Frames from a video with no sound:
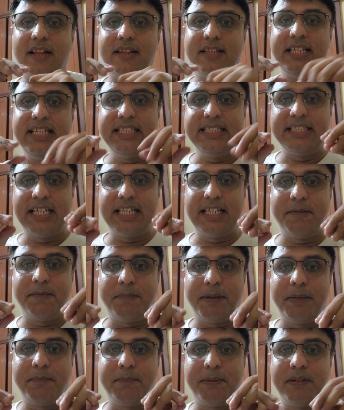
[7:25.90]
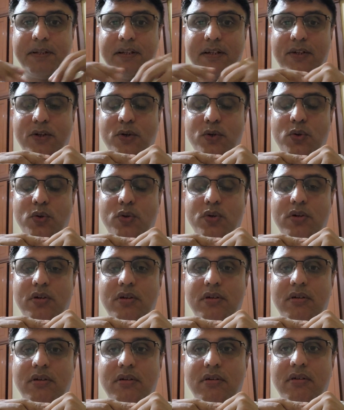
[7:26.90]
these are the people,
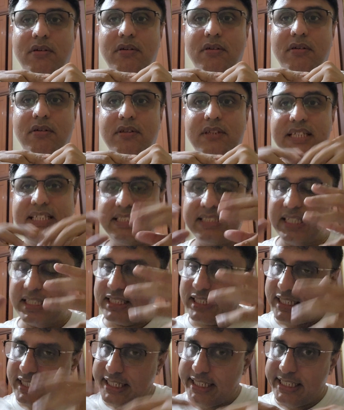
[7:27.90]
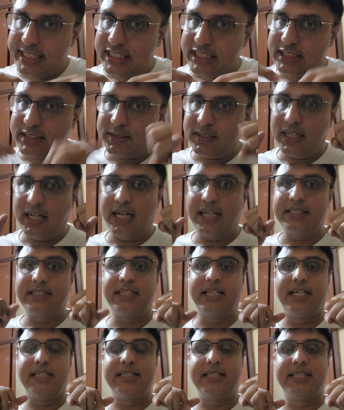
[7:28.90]
these are the leaders,
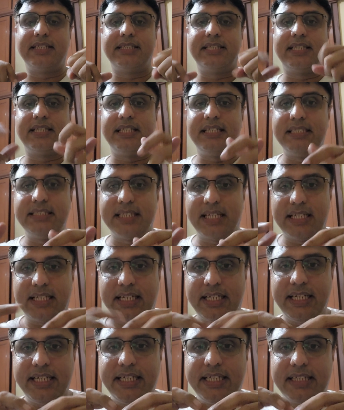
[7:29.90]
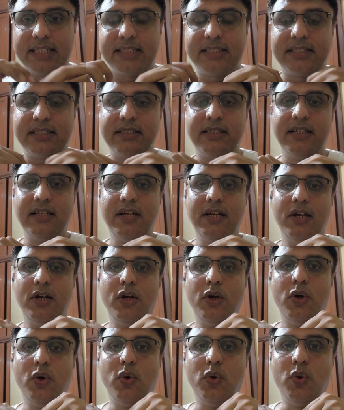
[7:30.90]
as I said, these are the leaders
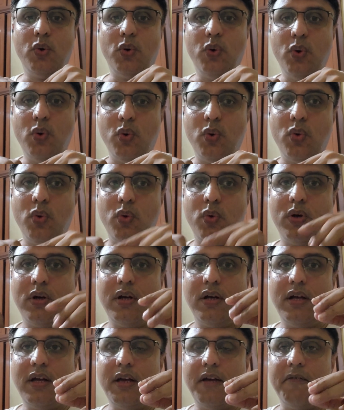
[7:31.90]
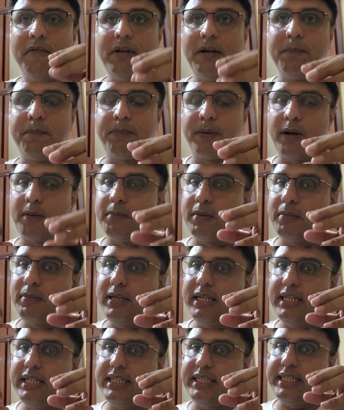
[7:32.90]
who will
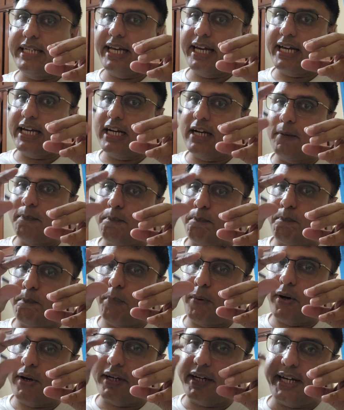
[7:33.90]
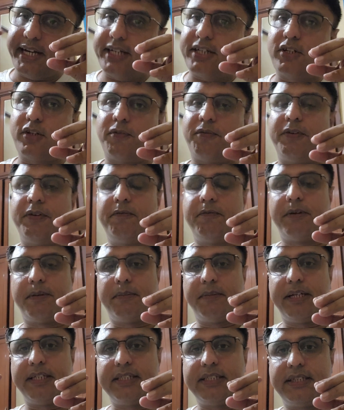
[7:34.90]
probably take a pocket of
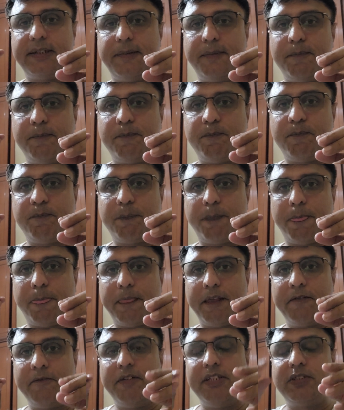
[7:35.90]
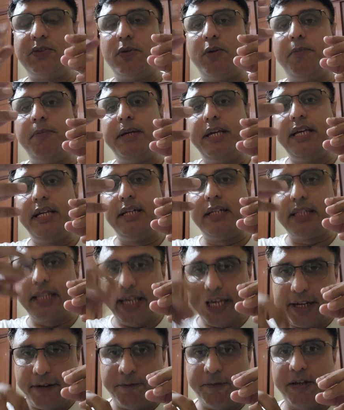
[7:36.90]
information which will be in
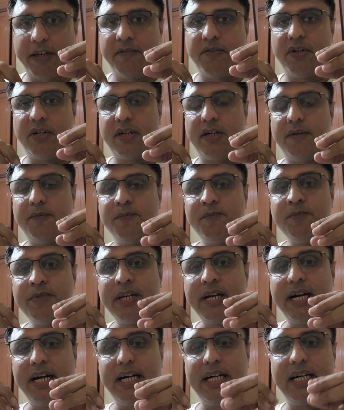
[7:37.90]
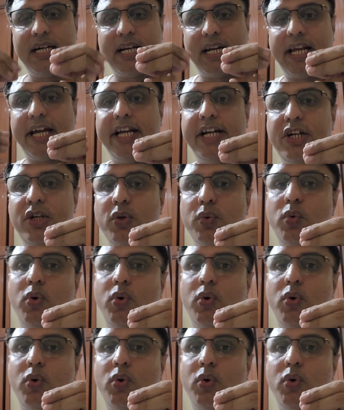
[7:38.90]
their favor and try to